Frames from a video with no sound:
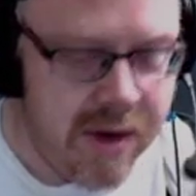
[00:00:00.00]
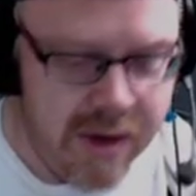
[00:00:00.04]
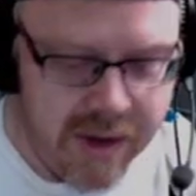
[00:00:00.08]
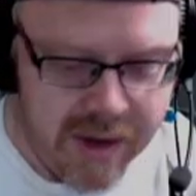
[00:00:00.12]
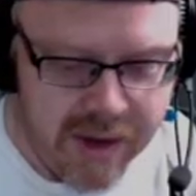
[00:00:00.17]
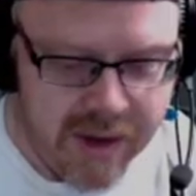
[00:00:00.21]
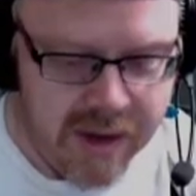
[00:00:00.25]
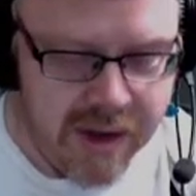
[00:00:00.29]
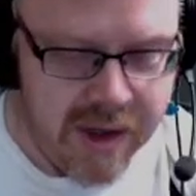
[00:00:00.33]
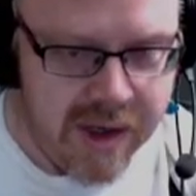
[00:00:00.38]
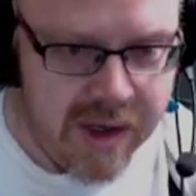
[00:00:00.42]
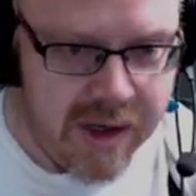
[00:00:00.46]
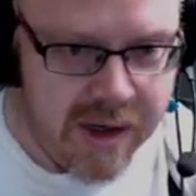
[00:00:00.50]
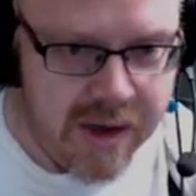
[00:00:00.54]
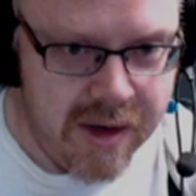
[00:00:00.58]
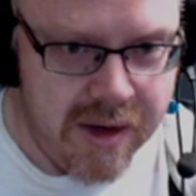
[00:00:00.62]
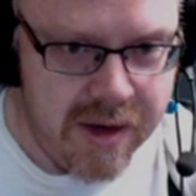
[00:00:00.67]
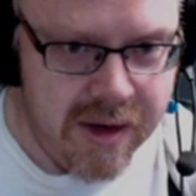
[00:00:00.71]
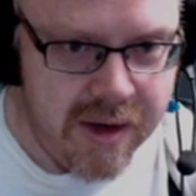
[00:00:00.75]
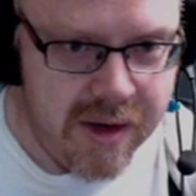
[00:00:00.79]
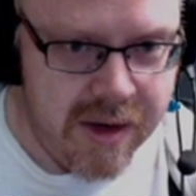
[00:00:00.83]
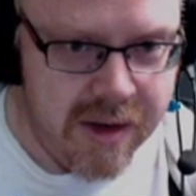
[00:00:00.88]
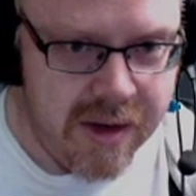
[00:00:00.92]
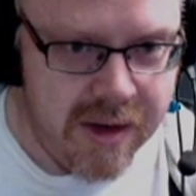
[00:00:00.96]
And then,
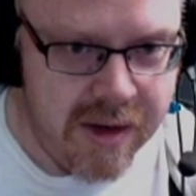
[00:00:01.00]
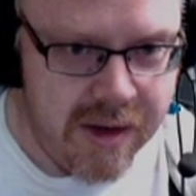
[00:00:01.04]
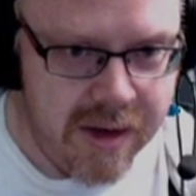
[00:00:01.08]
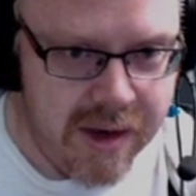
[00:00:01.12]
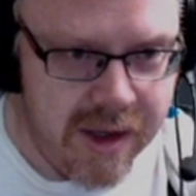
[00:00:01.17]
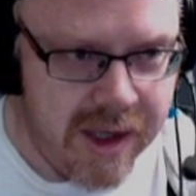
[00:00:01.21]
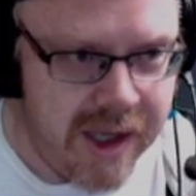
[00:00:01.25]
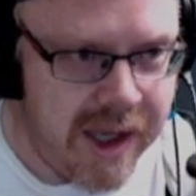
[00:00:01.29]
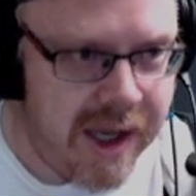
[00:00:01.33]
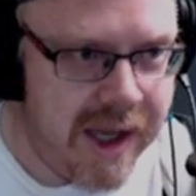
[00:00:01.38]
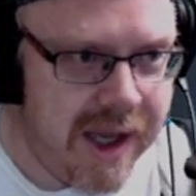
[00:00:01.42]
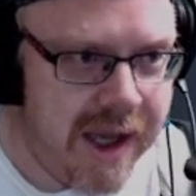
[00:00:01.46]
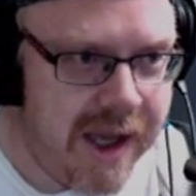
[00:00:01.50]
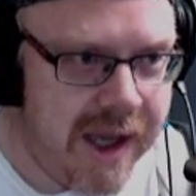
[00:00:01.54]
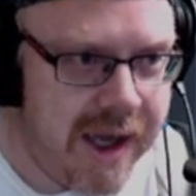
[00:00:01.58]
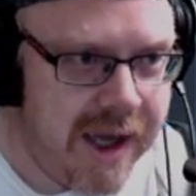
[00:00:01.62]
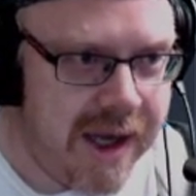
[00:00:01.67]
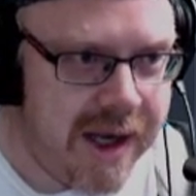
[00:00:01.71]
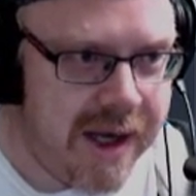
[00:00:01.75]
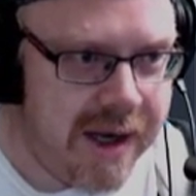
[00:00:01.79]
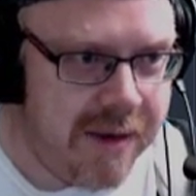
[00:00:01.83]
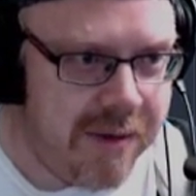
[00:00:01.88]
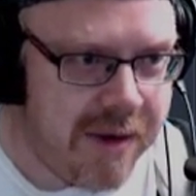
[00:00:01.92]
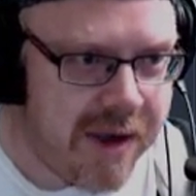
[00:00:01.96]
yeah,
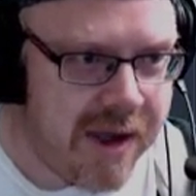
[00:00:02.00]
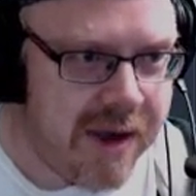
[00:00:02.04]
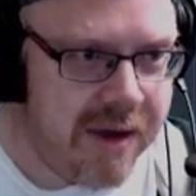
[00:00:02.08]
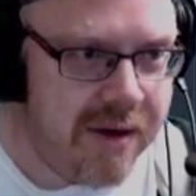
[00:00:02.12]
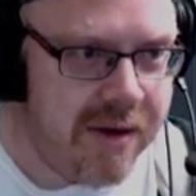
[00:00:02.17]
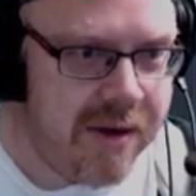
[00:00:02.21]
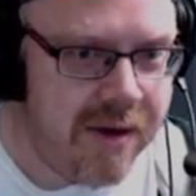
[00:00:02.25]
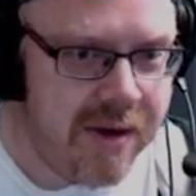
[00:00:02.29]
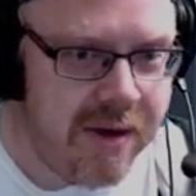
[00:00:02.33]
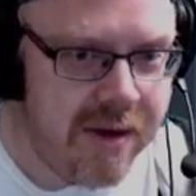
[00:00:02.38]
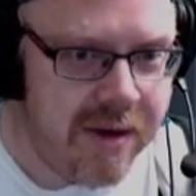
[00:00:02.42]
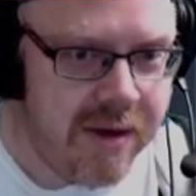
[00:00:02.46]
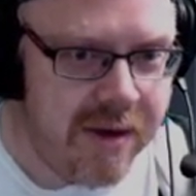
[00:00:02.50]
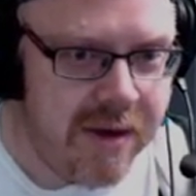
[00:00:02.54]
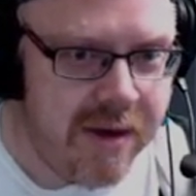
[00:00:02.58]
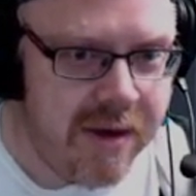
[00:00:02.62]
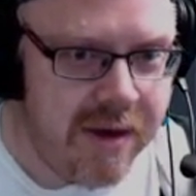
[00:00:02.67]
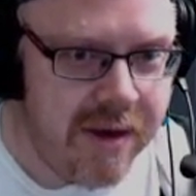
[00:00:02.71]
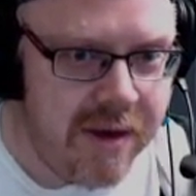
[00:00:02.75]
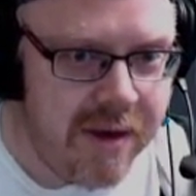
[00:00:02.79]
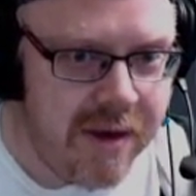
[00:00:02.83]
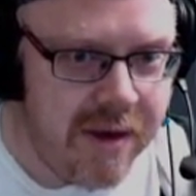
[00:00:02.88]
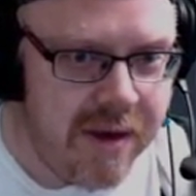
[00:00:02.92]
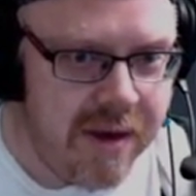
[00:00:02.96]
there we go.
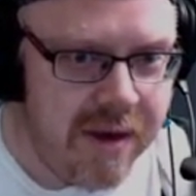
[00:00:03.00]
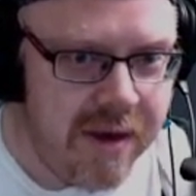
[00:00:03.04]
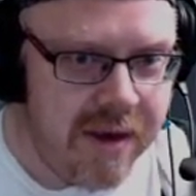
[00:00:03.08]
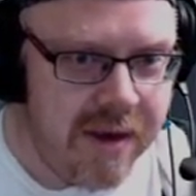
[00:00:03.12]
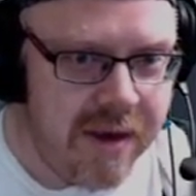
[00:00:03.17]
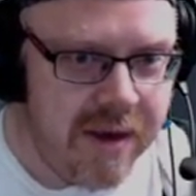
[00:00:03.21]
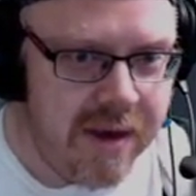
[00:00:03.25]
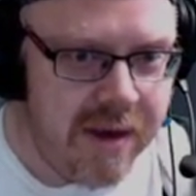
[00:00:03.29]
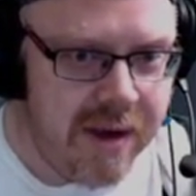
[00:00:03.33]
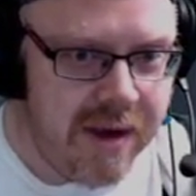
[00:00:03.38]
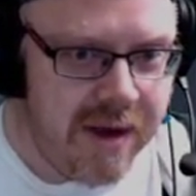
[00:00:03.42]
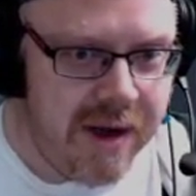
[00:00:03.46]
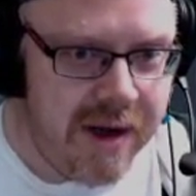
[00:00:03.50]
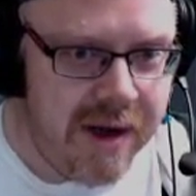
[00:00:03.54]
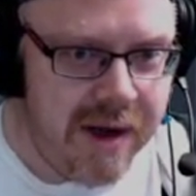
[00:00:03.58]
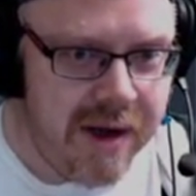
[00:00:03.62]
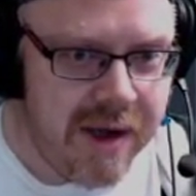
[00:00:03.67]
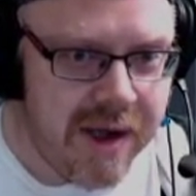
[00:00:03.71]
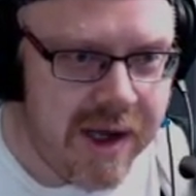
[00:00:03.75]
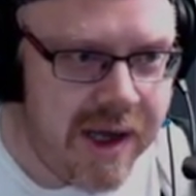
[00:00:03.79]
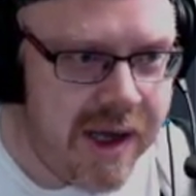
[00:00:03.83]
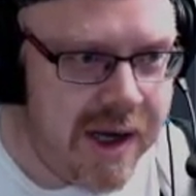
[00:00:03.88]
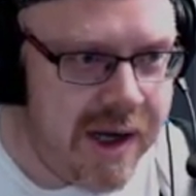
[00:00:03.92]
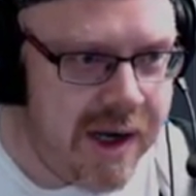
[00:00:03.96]

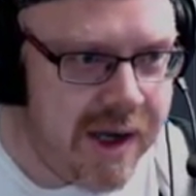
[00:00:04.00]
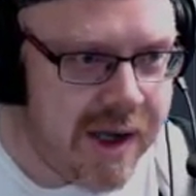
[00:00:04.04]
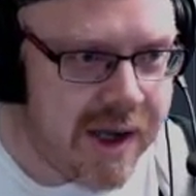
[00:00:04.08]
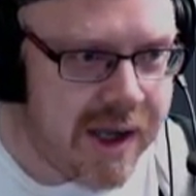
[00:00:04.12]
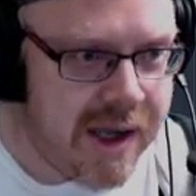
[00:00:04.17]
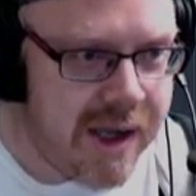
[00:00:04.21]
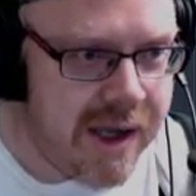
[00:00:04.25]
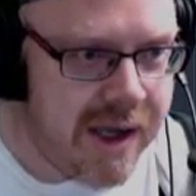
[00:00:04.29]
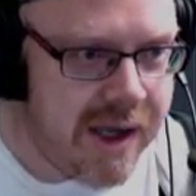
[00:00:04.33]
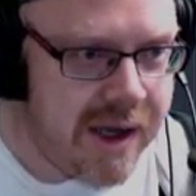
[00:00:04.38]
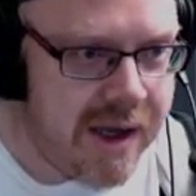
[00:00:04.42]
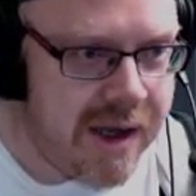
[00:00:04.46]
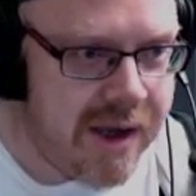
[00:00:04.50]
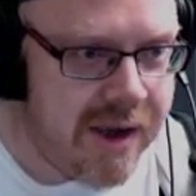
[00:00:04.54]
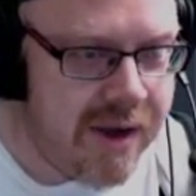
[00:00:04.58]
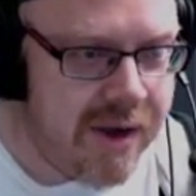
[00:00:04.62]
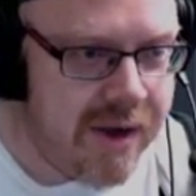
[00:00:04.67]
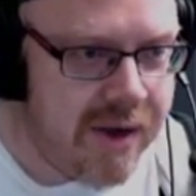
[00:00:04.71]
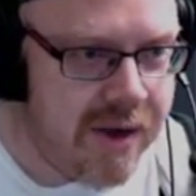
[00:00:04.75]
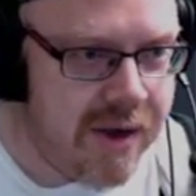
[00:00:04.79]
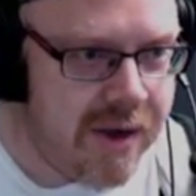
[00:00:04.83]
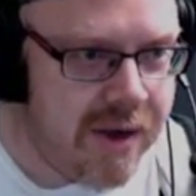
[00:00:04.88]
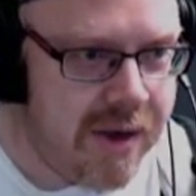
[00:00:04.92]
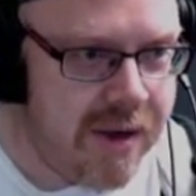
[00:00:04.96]
Lucky.
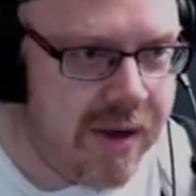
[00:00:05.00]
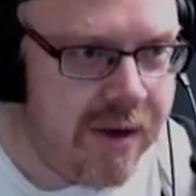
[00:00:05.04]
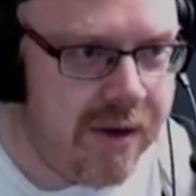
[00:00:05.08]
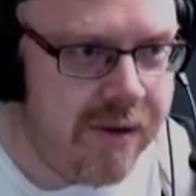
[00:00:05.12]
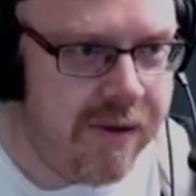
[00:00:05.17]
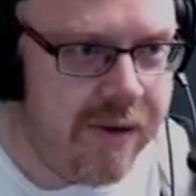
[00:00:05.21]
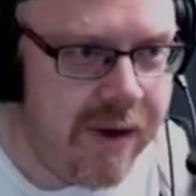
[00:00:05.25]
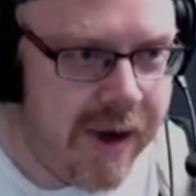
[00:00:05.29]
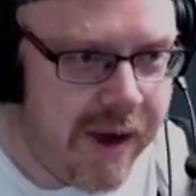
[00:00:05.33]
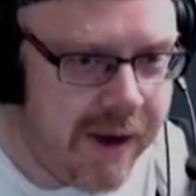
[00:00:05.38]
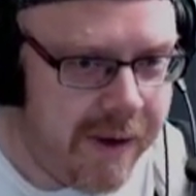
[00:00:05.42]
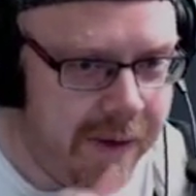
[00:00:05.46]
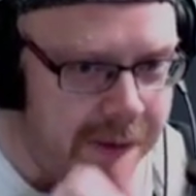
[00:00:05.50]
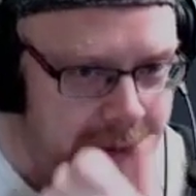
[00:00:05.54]
Right.